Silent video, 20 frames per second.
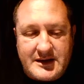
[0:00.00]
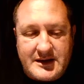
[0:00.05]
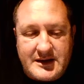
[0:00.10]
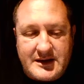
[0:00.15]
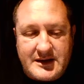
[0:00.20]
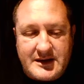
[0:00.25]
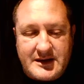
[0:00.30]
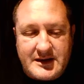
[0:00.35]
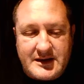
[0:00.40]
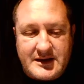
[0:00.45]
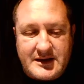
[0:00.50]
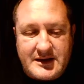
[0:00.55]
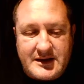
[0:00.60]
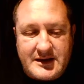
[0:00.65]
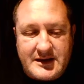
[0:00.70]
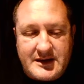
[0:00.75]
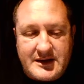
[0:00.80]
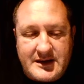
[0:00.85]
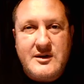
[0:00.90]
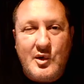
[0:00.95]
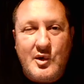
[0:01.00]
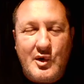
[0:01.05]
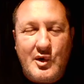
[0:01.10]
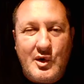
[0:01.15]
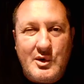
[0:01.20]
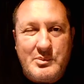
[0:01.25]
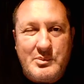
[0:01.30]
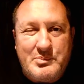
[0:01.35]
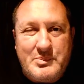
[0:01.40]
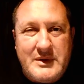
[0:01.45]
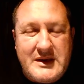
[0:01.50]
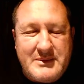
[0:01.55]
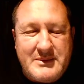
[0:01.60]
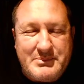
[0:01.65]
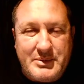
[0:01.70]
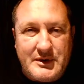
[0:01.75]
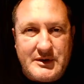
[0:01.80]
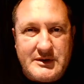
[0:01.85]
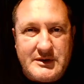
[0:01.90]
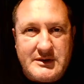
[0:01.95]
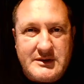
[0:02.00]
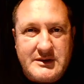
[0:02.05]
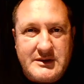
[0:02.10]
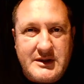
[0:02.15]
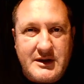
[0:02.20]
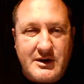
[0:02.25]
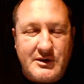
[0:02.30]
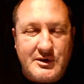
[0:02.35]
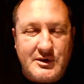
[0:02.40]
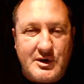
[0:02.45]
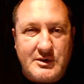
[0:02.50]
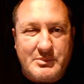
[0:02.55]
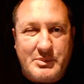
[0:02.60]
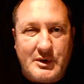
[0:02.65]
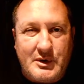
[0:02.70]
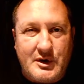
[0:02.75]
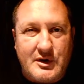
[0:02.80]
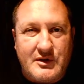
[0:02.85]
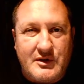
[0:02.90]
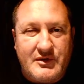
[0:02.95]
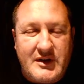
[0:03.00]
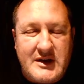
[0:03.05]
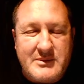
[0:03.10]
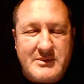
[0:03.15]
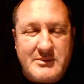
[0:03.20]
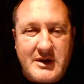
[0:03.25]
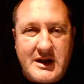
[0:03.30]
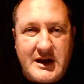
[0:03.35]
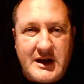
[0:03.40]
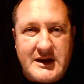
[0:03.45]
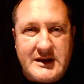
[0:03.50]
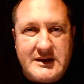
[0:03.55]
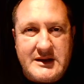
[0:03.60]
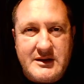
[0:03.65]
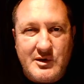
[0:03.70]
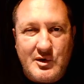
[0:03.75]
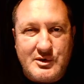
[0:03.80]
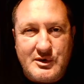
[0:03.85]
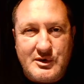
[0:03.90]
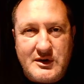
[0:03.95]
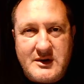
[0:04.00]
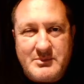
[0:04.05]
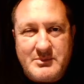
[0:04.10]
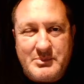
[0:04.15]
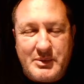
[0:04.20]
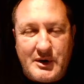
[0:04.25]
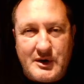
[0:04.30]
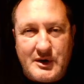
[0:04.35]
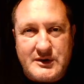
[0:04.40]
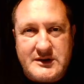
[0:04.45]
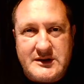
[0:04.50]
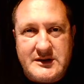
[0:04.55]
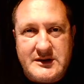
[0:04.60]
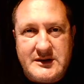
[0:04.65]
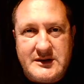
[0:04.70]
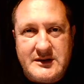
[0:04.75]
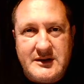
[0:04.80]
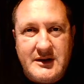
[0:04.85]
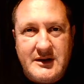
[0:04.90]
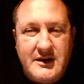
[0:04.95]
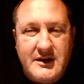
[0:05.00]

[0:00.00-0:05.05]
that all people that are not part of MK or the ruling party